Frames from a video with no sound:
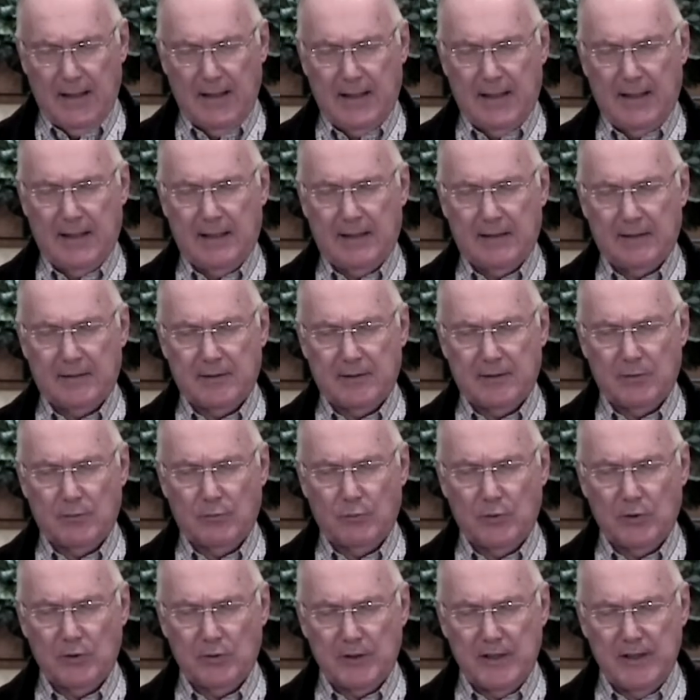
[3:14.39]
And uh,
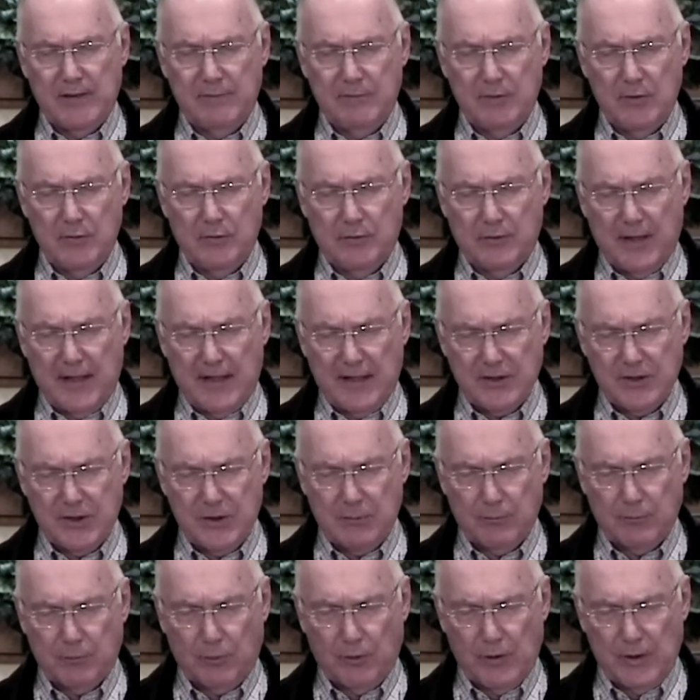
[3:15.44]
we'll give you thanks
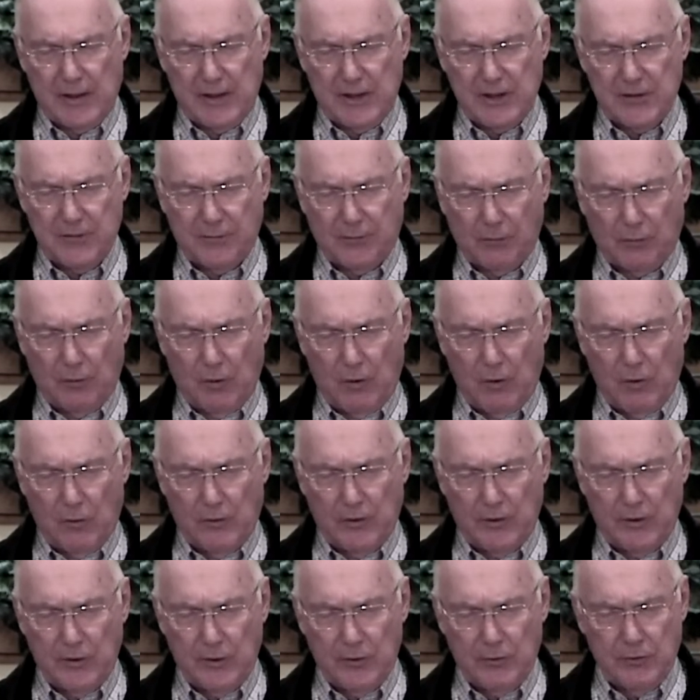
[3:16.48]
and praise for all
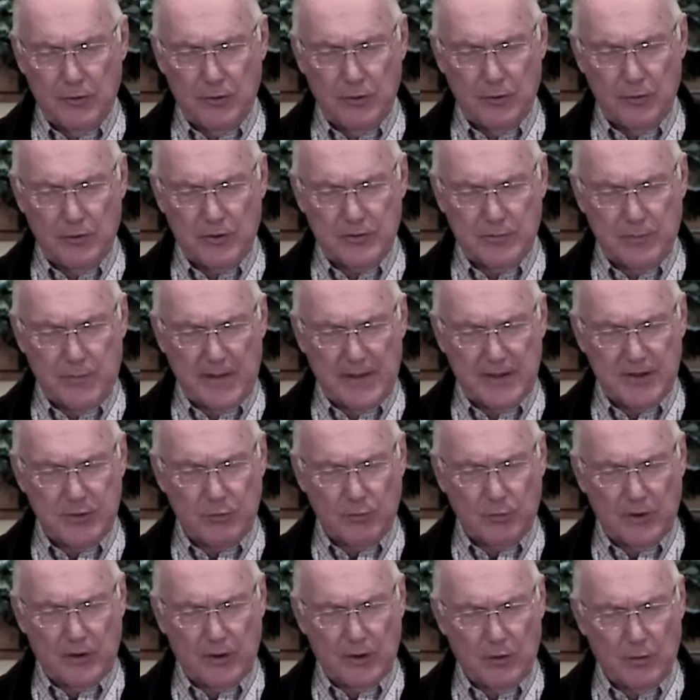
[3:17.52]
that you do as
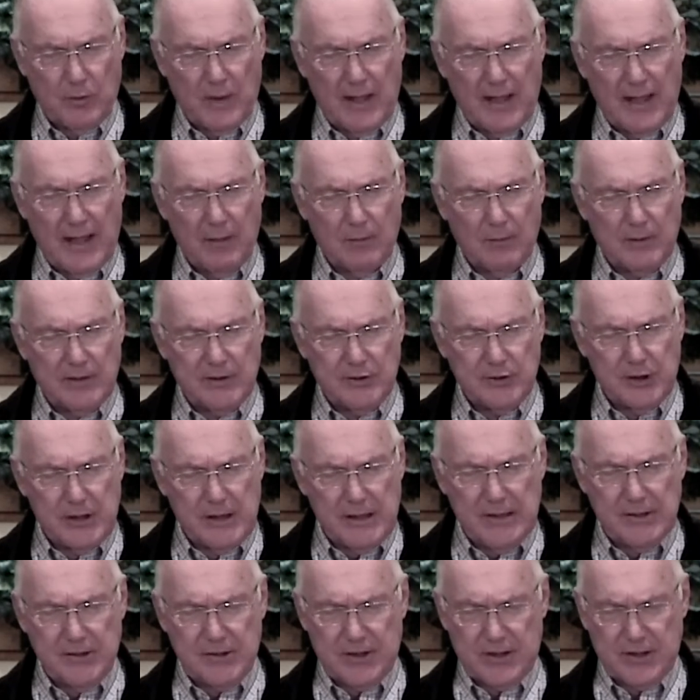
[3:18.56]
best we know how. In
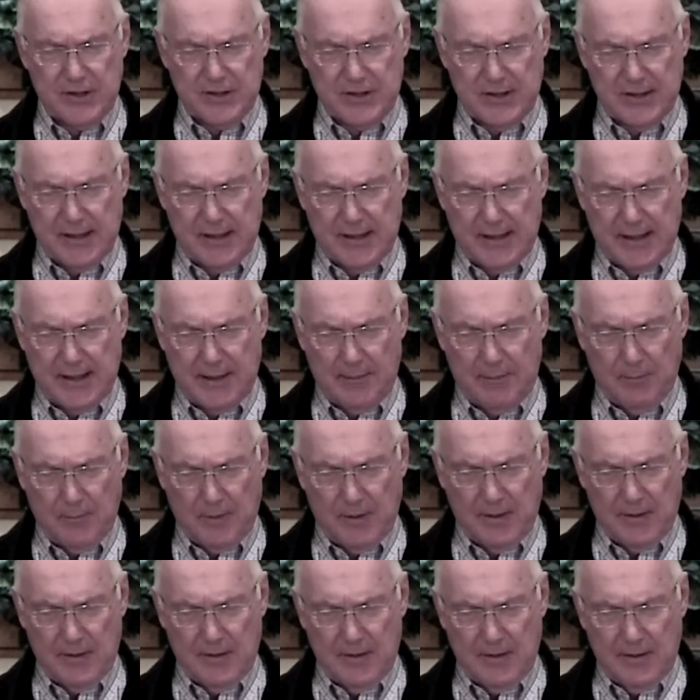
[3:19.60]
Jesus' name,
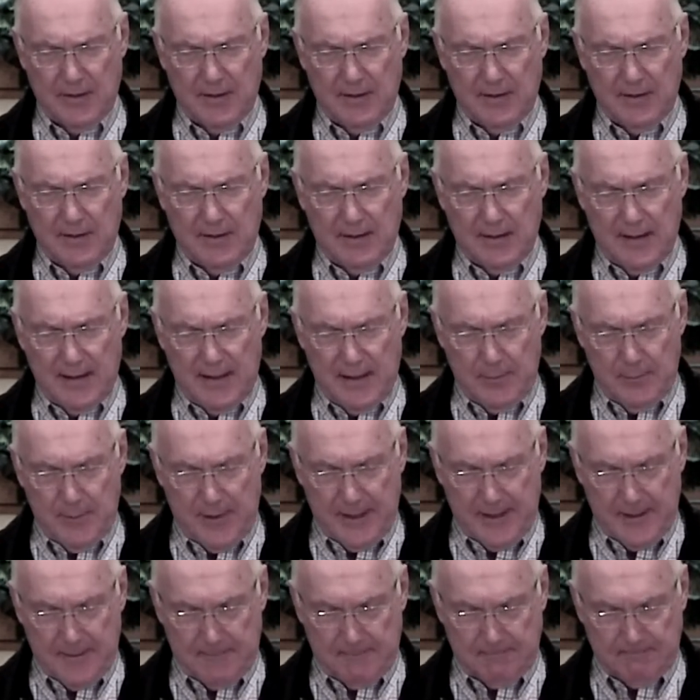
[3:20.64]

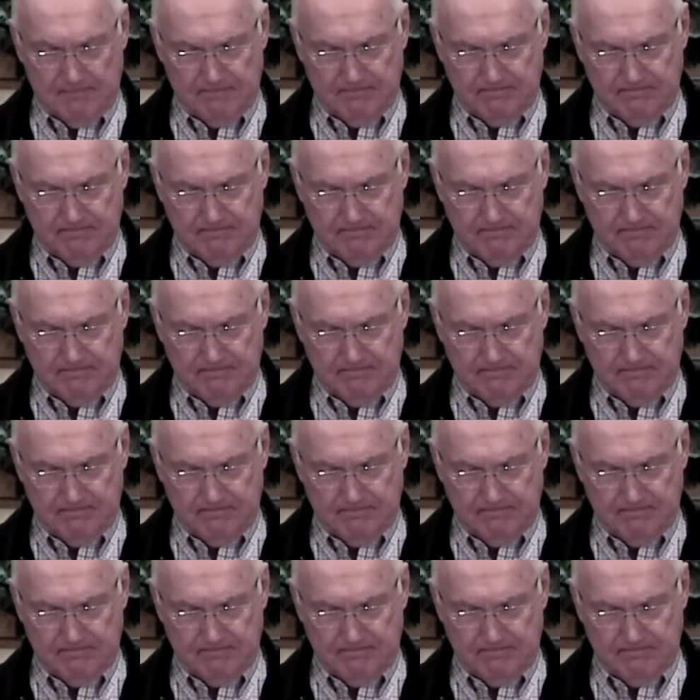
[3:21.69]
amen.